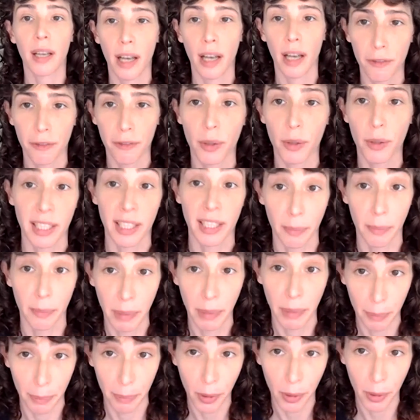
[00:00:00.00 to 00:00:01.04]
a few dozen
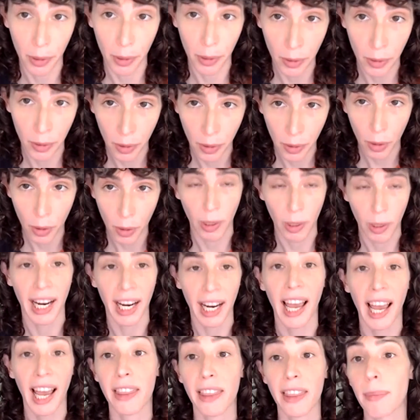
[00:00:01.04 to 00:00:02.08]
people where I
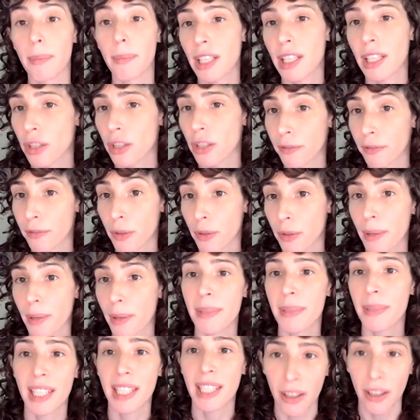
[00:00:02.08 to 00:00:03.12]
had them review
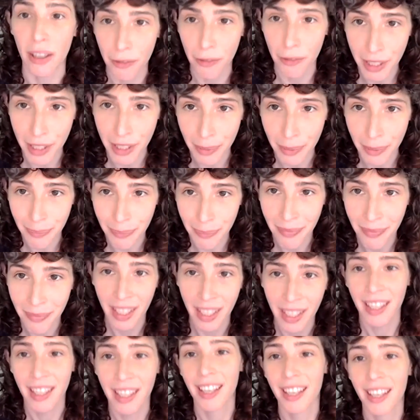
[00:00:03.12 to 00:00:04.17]
themselves
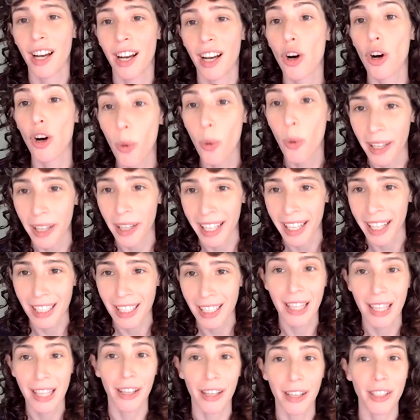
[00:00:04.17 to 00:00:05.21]
according to
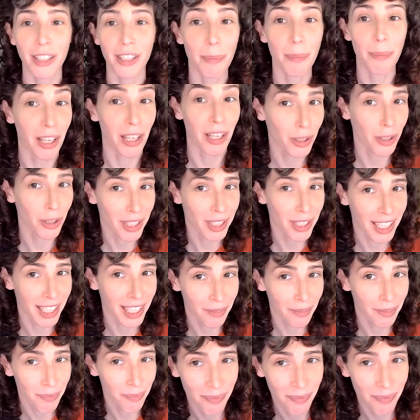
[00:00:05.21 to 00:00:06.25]
their
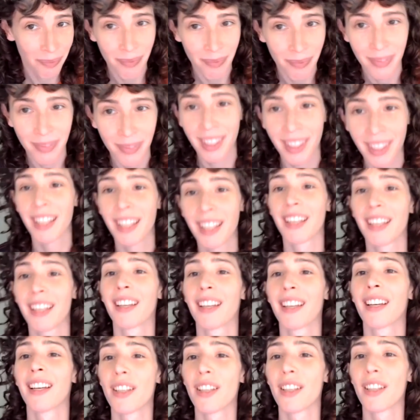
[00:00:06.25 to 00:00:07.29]
specialty.
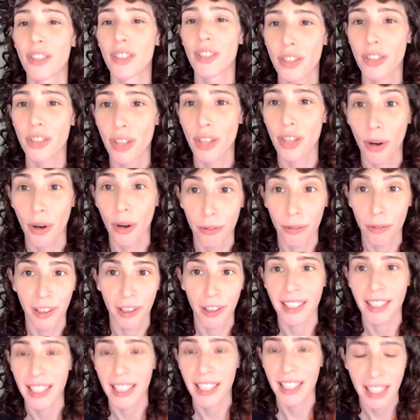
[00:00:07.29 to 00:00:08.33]
So for
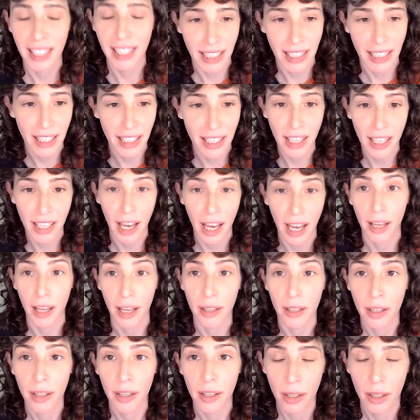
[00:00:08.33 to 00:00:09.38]
instance,
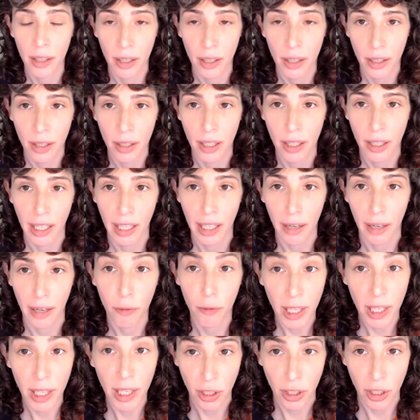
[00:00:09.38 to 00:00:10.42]
the
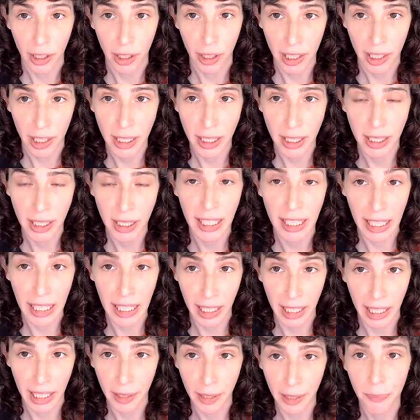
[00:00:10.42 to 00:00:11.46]
voice artist,
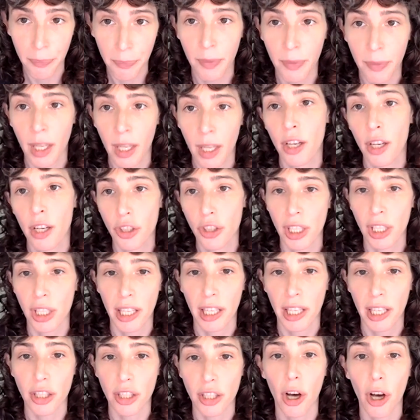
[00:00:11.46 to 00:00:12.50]
Kiki, she
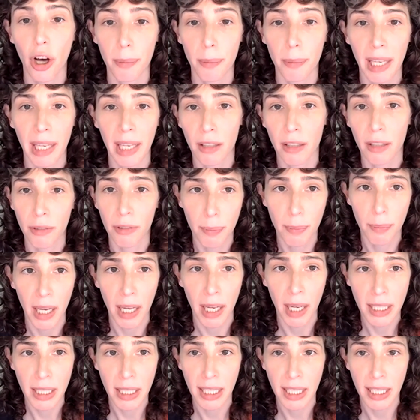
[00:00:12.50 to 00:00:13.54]
does automated
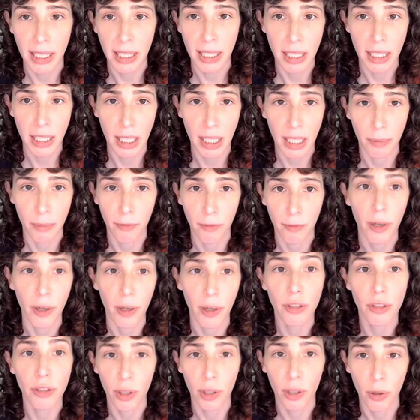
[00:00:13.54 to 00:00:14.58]
response system
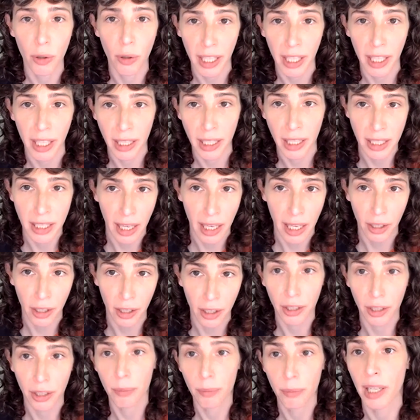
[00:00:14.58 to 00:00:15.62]
voice recordings that
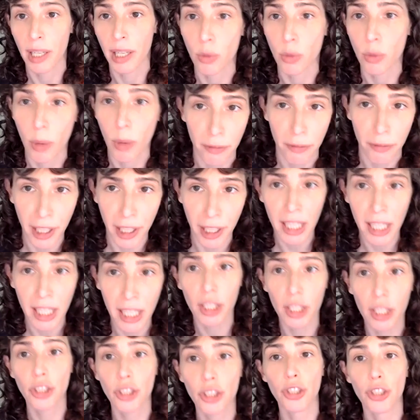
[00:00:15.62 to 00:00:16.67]
are press one for
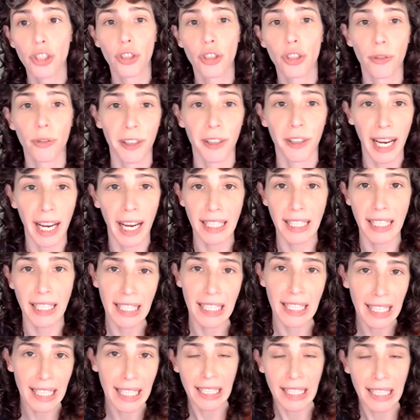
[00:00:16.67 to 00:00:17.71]
English, two for
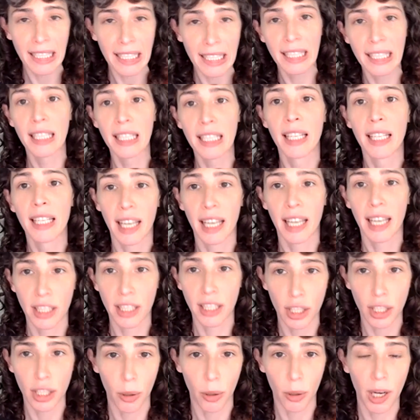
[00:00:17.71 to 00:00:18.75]
Cantonese, and
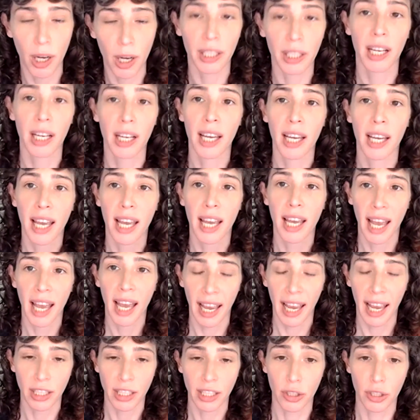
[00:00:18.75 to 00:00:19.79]
so on.
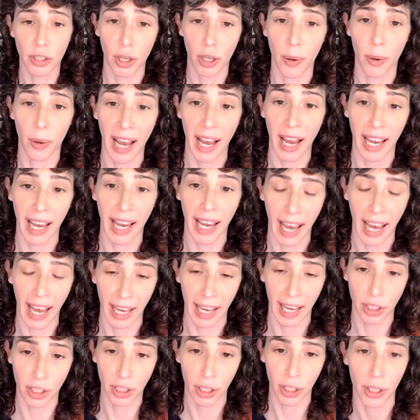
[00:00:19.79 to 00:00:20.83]
And so I had
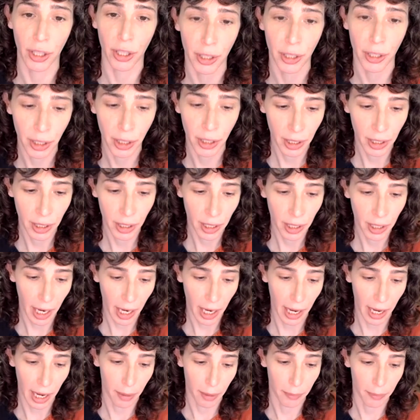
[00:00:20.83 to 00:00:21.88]
her,
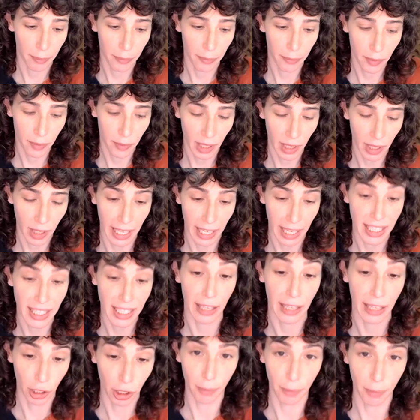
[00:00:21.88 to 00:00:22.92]
I
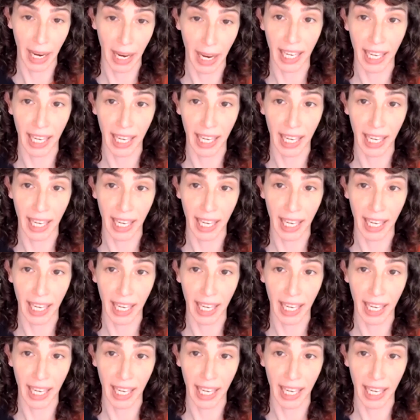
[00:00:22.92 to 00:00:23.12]
sent her my